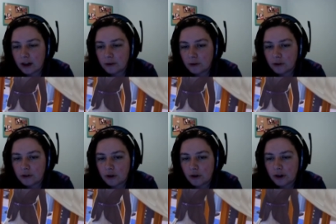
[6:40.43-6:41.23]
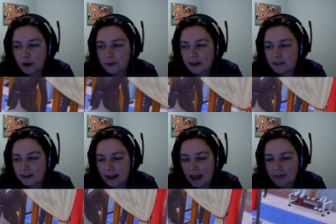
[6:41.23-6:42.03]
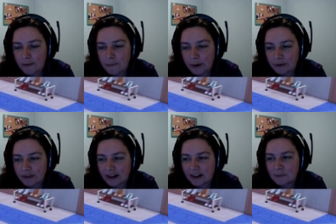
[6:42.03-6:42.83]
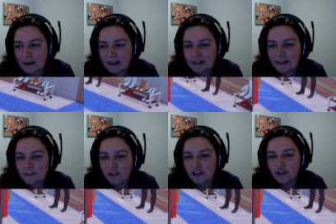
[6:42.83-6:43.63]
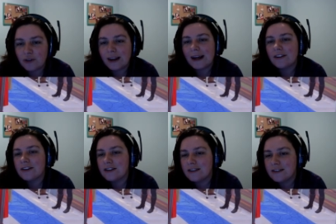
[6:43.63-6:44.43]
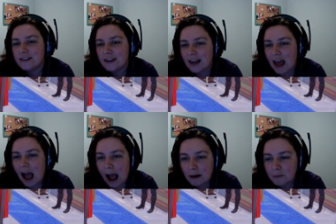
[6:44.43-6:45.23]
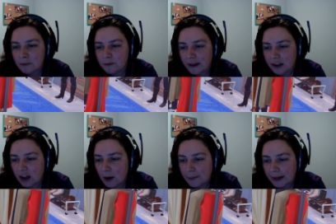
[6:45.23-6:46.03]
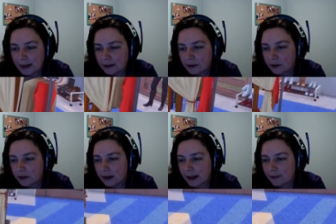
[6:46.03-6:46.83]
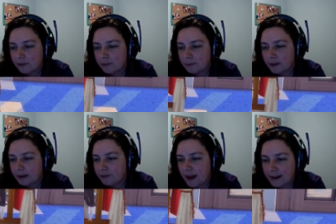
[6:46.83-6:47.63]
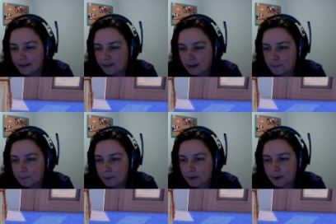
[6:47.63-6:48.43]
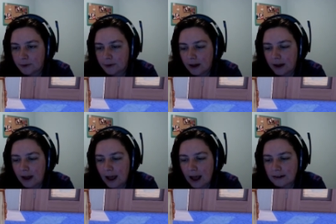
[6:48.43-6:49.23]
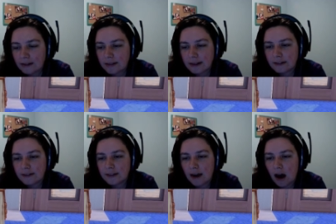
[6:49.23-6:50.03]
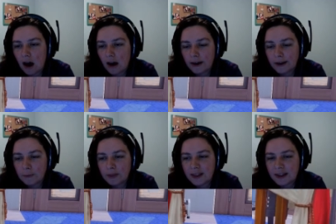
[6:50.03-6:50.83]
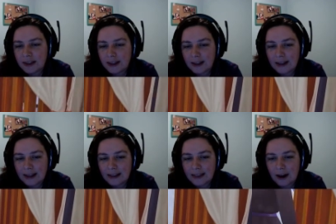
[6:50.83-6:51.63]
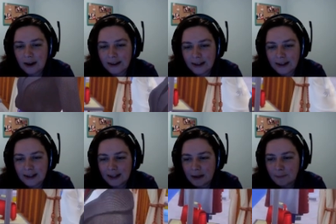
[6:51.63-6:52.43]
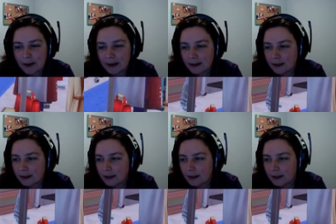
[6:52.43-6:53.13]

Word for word: you know, you're not going to get the most expensive jewel-ladened outfit going. You're going to have something fairly simple and things that are within that are in keeping.